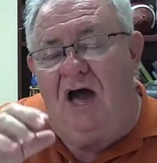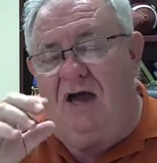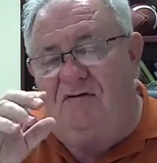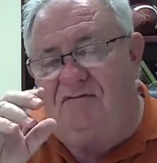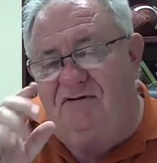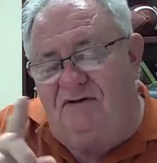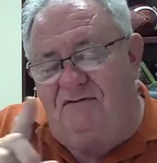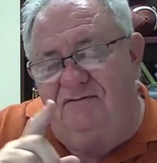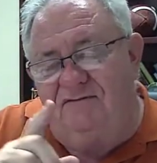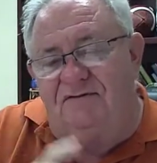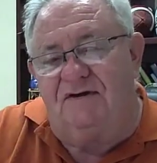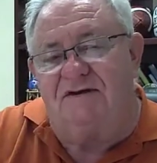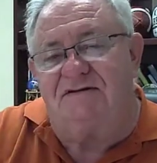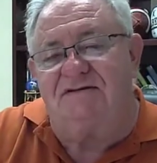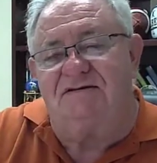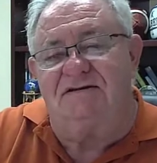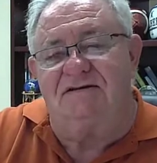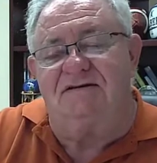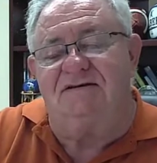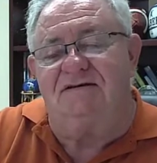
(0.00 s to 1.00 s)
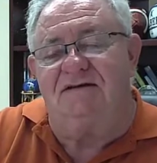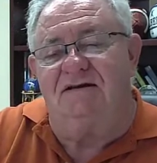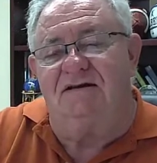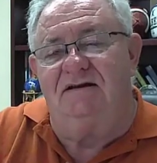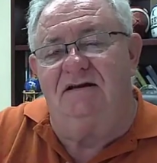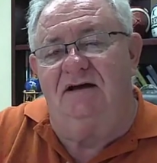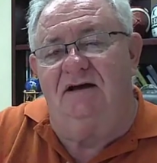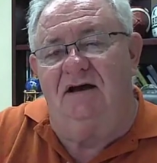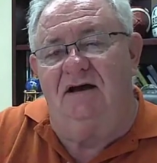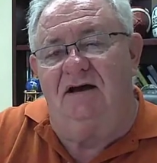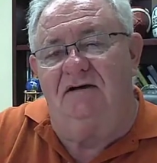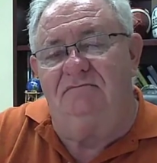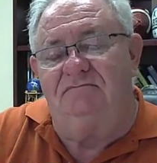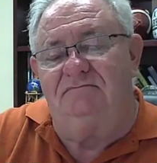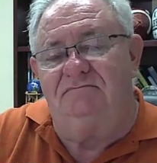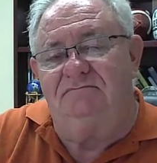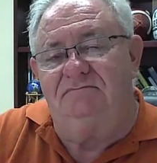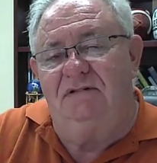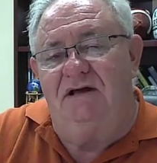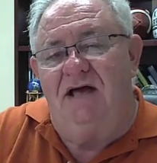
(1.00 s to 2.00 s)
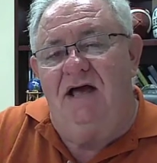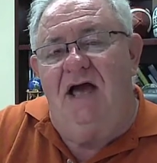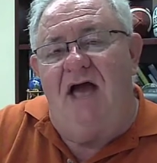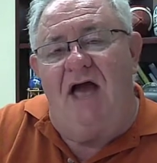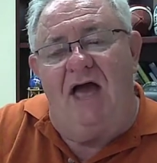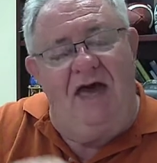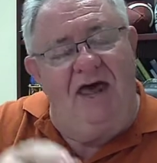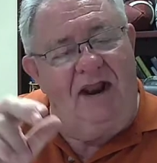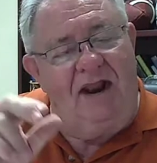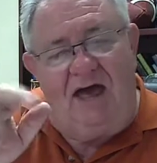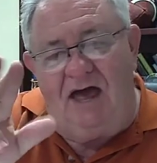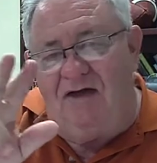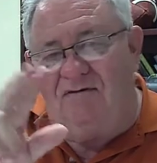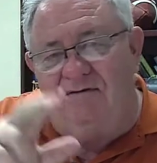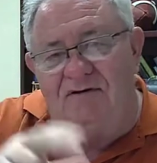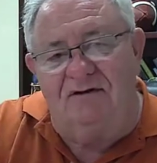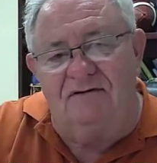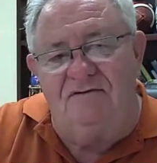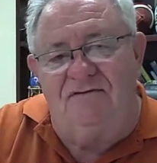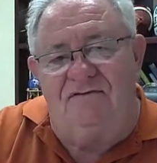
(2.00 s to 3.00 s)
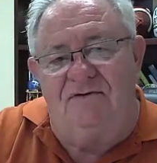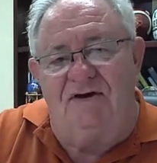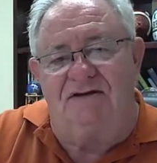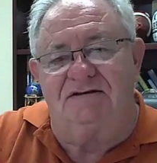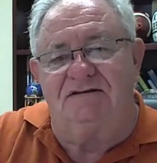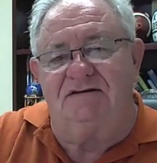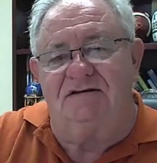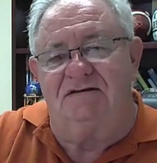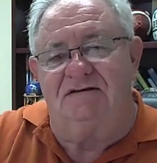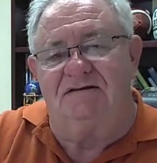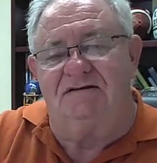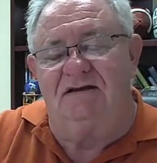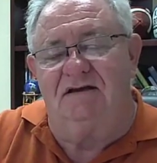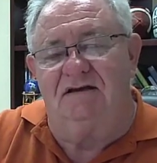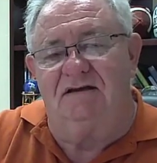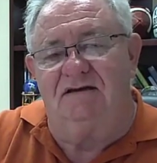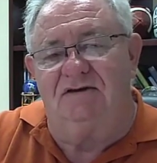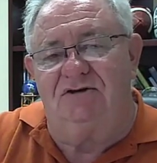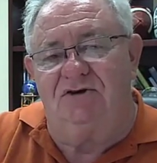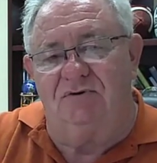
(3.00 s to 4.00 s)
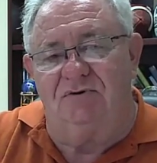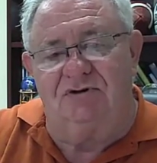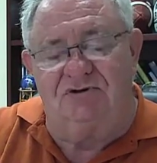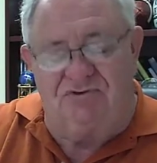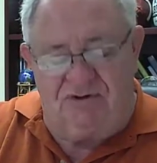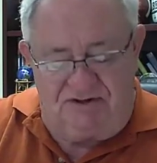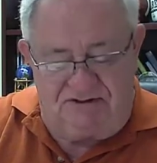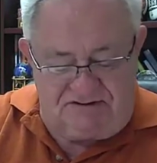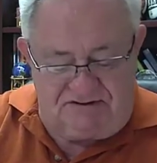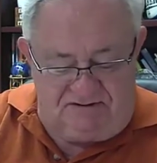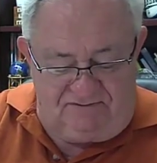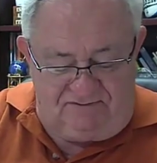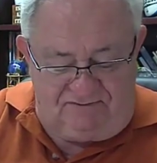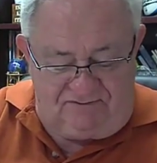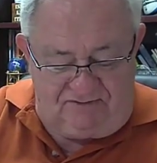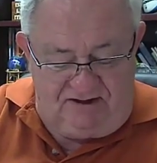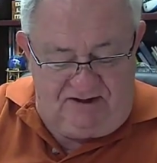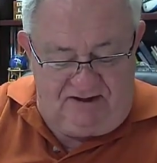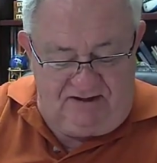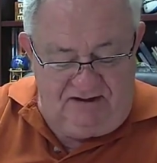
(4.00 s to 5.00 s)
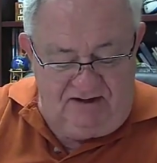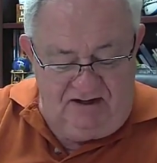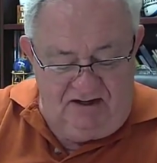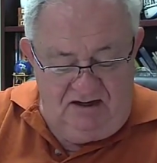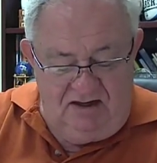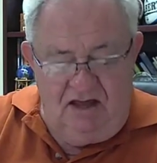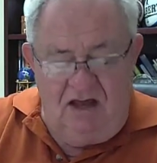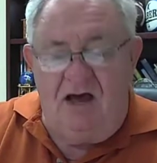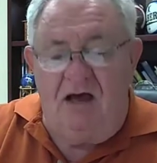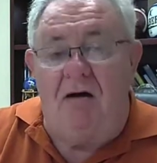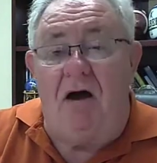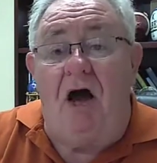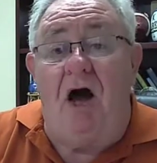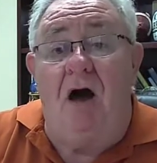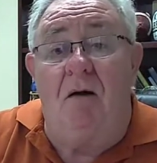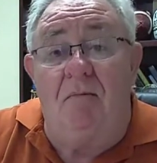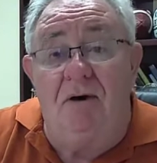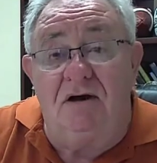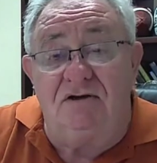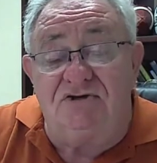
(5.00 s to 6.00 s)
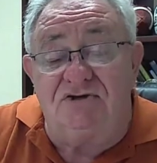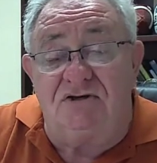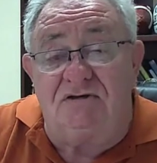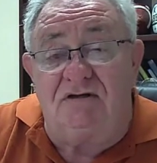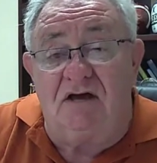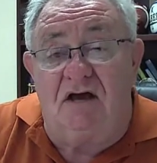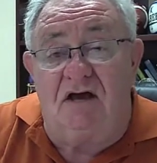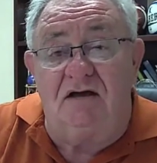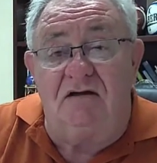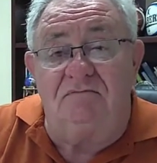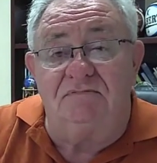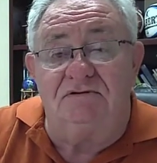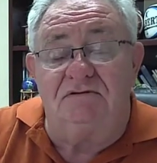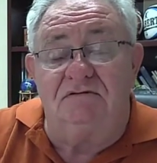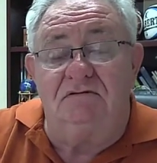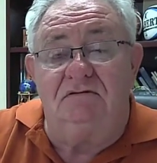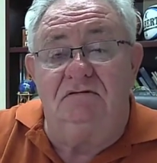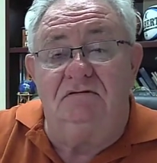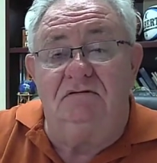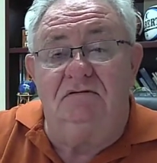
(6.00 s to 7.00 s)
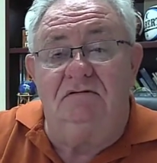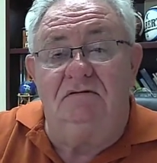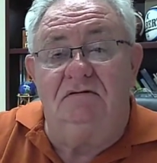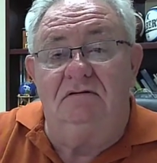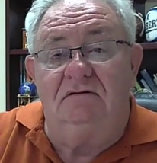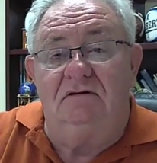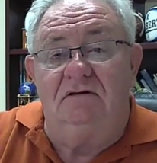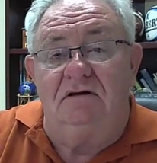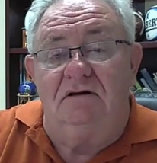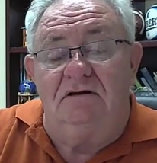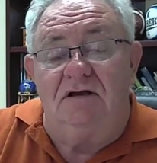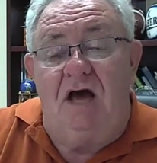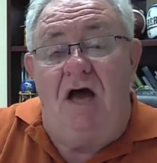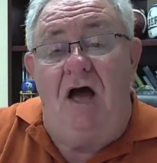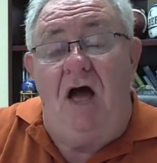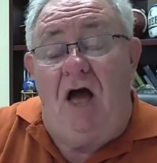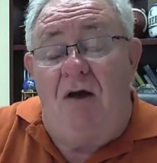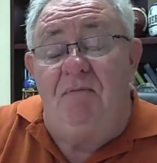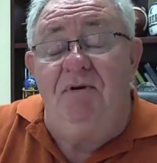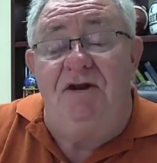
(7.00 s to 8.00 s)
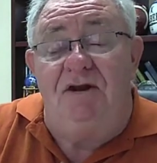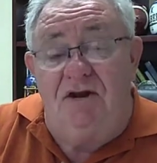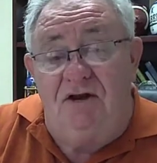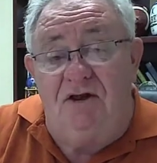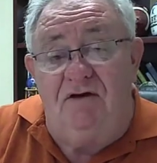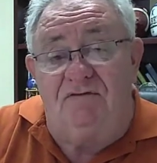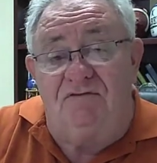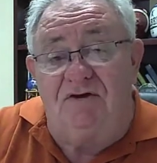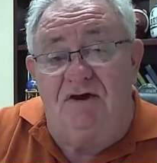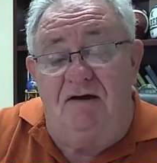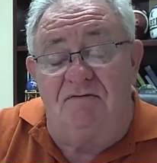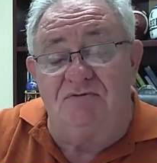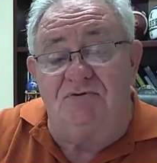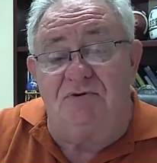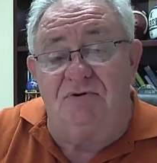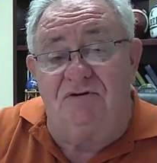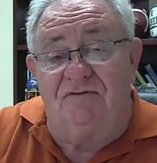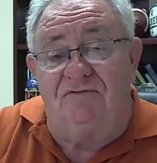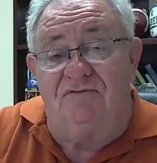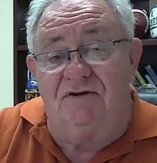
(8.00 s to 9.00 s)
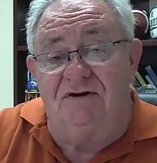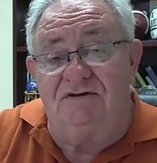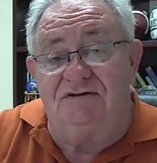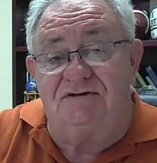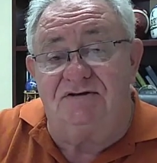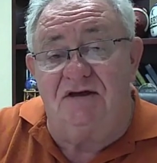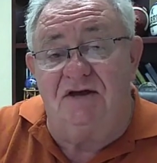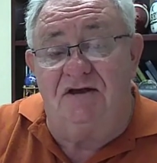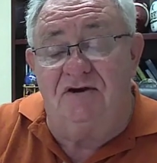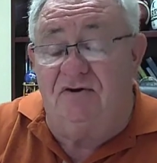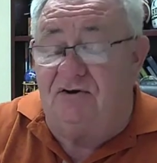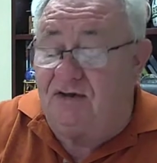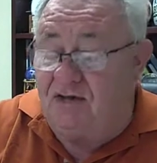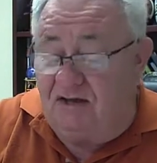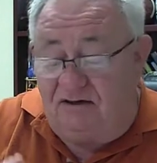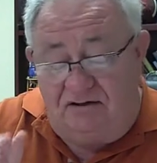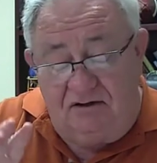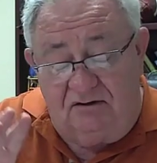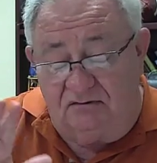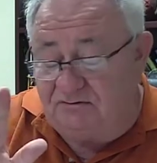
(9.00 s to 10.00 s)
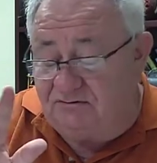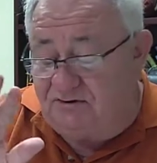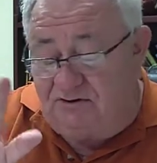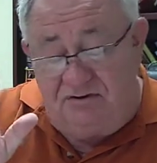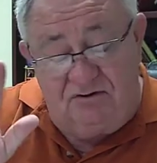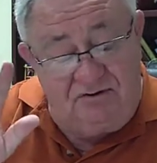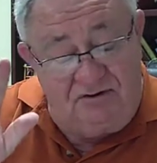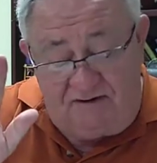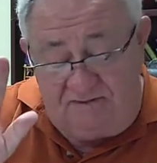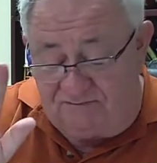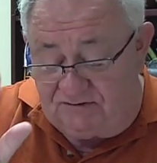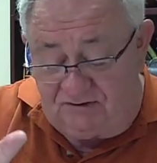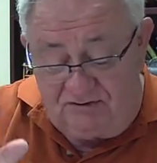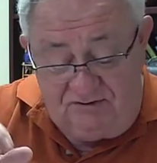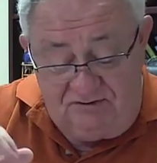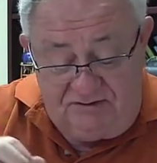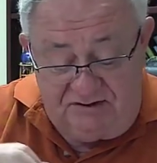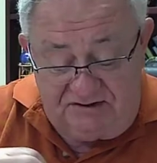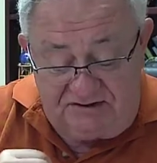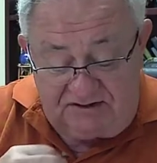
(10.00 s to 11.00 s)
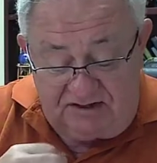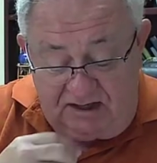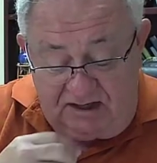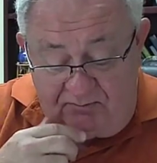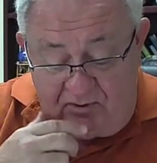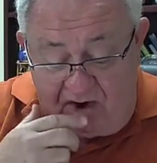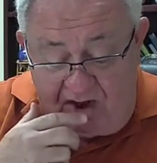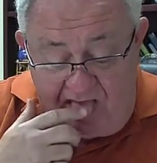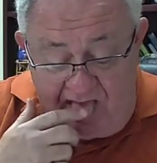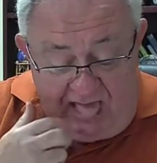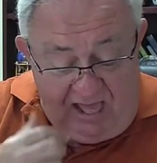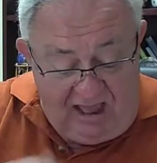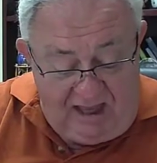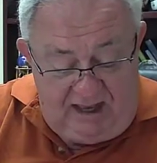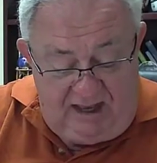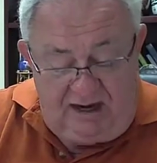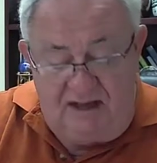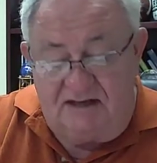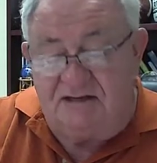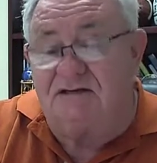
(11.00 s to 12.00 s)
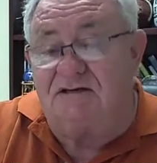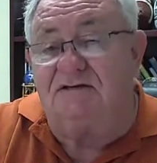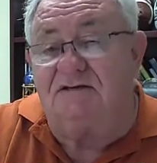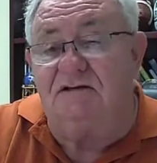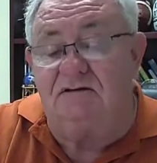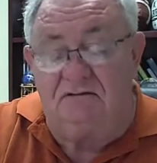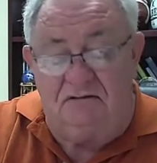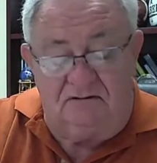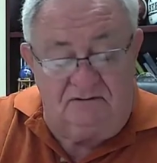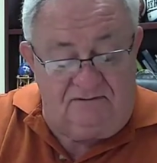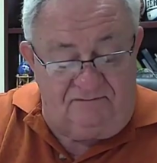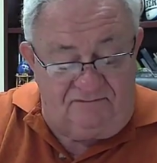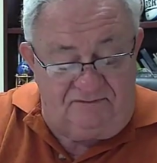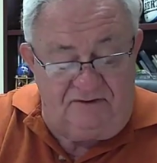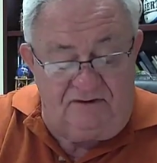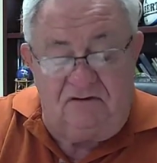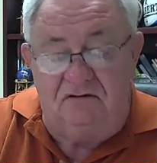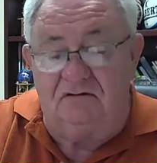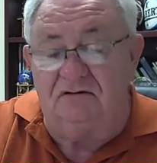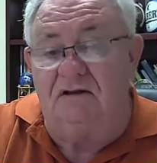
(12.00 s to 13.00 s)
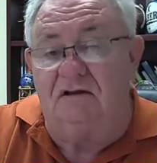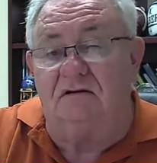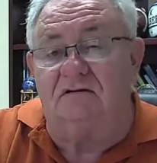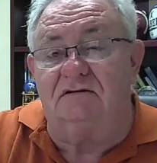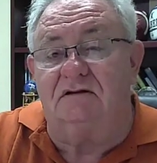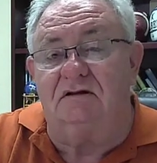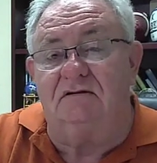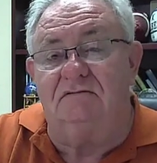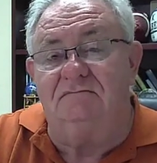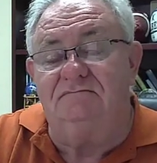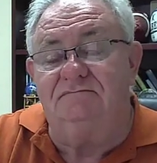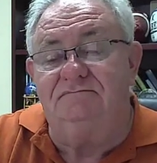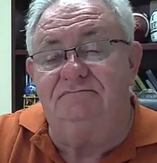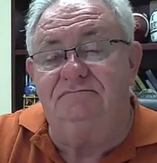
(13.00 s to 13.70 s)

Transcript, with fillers: I've confessed this sin to God. And I've confessed this sin to a trusted friend a bunch of times. I mean, enough times where the friend's saying, okay, don't, you don't have to do this anymore. And I still feel guilty.